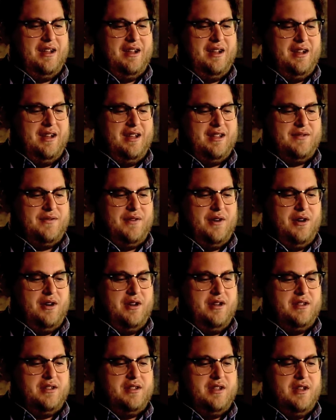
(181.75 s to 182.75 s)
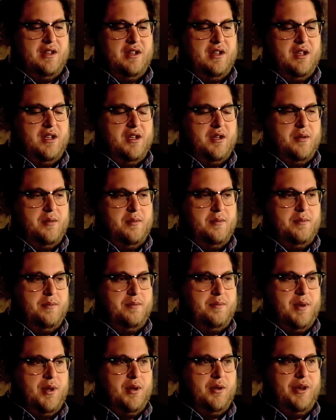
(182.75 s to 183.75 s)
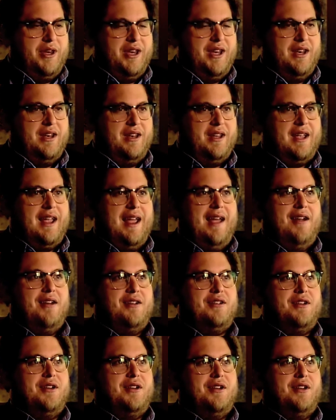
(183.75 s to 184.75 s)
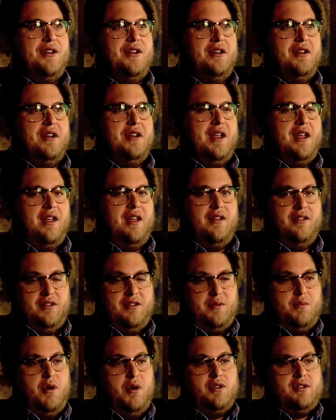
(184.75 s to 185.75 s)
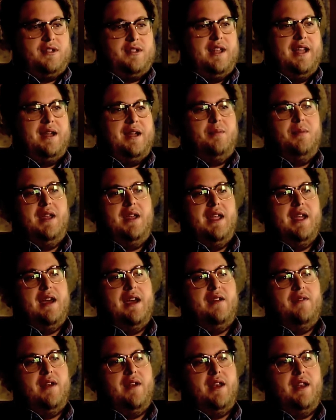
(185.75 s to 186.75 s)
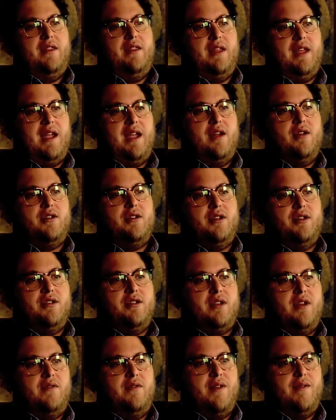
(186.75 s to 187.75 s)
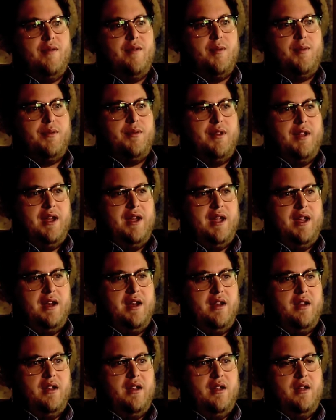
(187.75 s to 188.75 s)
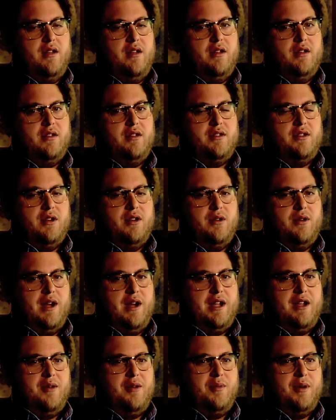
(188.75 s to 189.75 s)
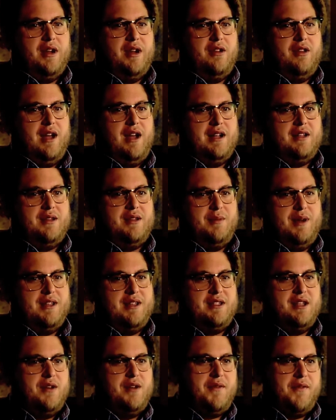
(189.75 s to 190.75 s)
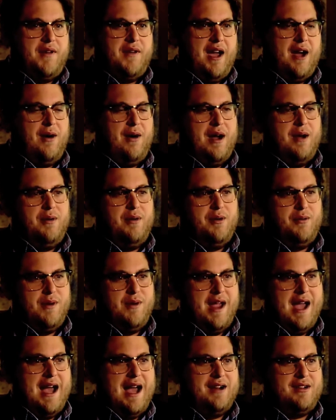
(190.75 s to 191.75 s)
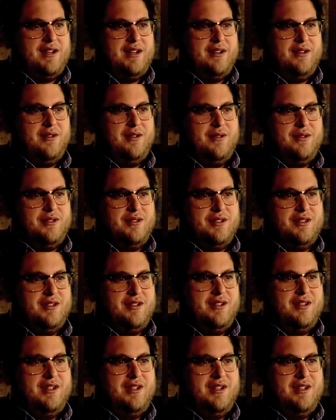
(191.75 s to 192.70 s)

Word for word: uh, as far as building the character, it is the most like me out of any of the characters I've ever played. Okay. So I could bring a lot to myself of how I would react in those